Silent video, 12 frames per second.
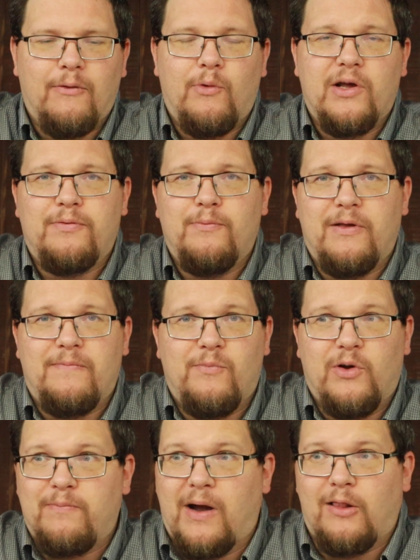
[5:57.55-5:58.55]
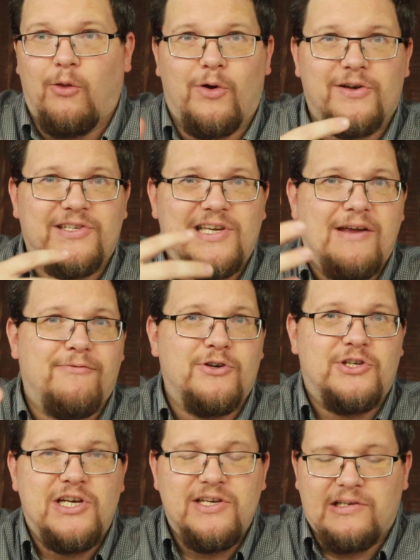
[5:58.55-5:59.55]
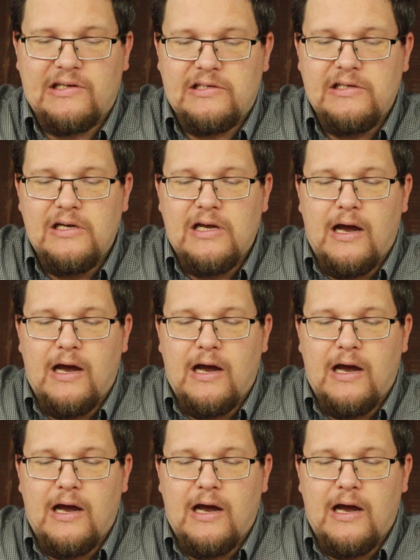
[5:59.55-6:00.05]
with my Lord and Savior Jesus.